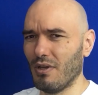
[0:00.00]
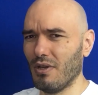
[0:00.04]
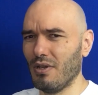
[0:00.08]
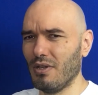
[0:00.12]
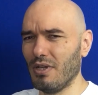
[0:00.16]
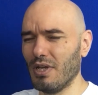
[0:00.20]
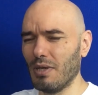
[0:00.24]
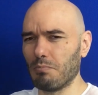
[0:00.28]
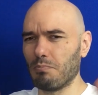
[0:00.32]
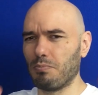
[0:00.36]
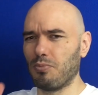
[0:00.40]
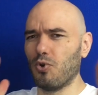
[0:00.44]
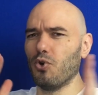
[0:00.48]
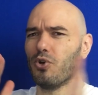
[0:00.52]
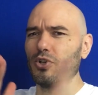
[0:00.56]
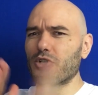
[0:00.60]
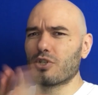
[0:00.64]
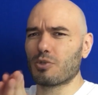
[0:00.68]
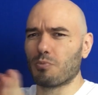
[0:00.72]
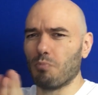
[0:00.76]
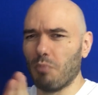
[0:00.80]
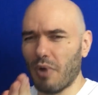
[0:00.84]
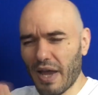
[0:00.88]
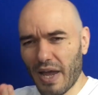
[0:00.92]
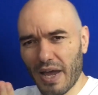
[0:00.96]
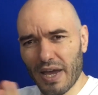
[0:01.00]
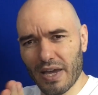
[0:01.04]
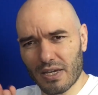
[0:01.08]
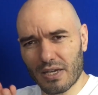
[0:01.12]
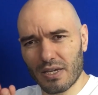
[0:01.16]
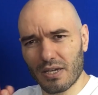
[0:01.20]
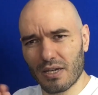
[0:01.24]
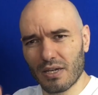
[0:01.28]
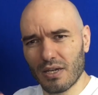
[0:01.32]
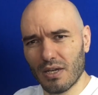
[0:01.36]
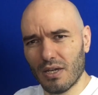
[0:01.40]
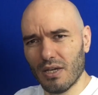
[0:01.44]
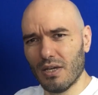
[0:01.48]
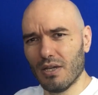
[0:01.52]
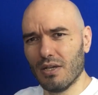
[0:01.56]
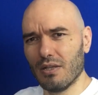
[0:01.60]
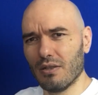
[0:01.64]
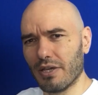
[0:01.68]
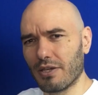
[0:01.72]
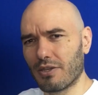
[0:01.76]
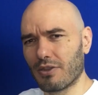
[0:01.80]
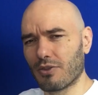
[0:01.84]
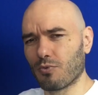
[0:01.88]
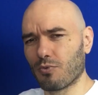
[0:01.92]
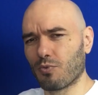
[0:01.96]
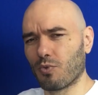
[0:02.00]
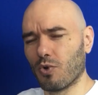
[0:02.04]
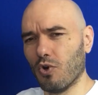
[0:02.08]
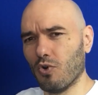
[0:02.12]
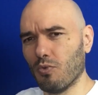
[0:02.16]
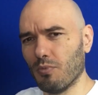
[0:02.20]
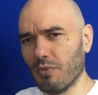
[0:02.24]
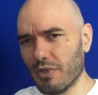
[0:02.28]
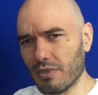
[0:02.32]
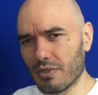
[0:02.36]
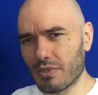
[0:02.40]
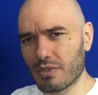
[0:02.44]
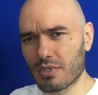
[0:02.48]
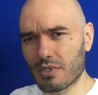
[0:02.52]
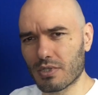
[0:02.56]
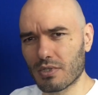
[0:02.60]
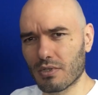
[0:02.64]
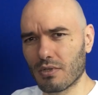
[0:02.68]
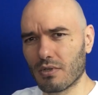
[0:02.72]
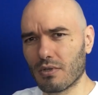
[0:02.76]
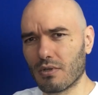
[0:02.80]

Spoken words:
Not push back like the Romans.